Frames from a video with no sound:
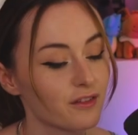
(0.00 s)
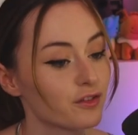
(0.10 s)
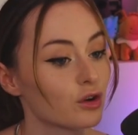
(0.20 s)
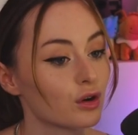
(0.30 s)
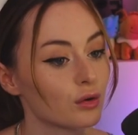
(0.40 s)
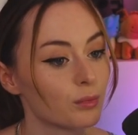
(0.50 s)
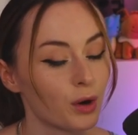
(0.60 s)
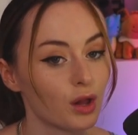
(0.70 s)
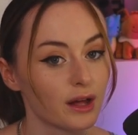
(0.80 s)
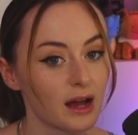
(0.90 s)
If you're
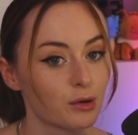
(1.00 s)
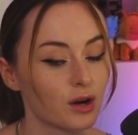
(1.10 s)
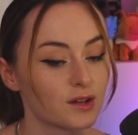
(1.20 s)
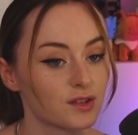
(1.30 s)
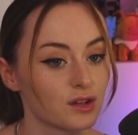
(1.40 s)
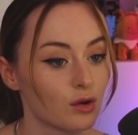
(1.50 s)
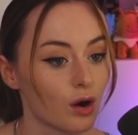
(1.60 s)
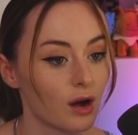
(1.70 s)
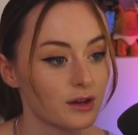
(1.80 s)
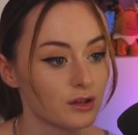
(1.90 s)
polyamorous and
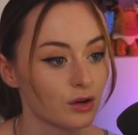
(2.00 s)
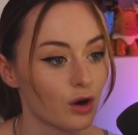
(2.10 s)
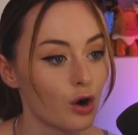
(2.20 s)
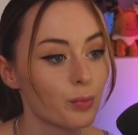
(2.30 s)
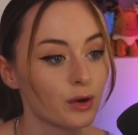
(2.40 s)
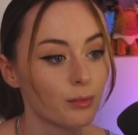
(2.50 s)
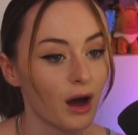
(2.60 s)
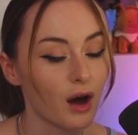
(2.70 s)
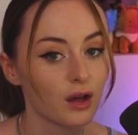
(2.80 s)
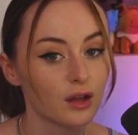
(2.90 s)
you're open
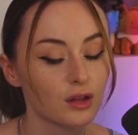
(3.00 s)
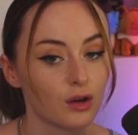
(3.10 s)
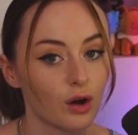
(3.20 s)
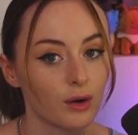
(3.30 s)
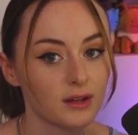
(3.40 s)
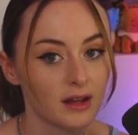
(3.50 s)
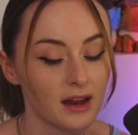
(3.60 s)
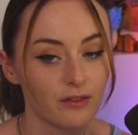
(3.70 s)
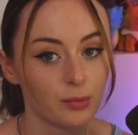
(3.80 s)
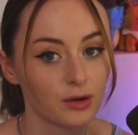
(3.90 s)
about it, you know, and
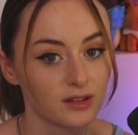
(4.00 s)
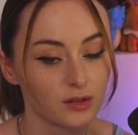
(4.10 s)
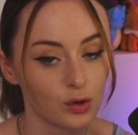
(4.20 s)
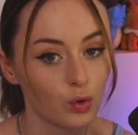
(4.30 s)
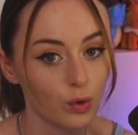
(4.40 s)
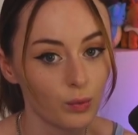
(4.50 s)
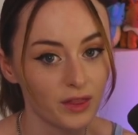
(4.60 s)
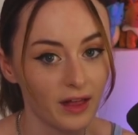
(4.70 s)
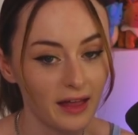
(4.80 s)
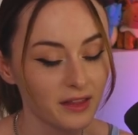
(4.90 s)
everybody's cool
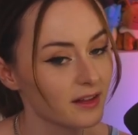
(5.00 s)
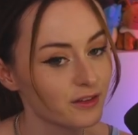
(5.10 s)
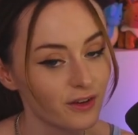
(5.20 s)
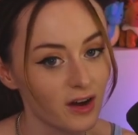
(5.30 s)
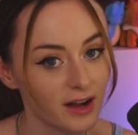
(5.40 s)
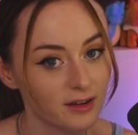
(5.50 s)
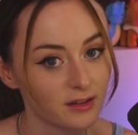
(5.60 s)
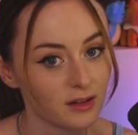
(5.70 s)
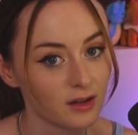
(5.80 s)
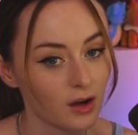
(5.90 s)
with that, then that's fine.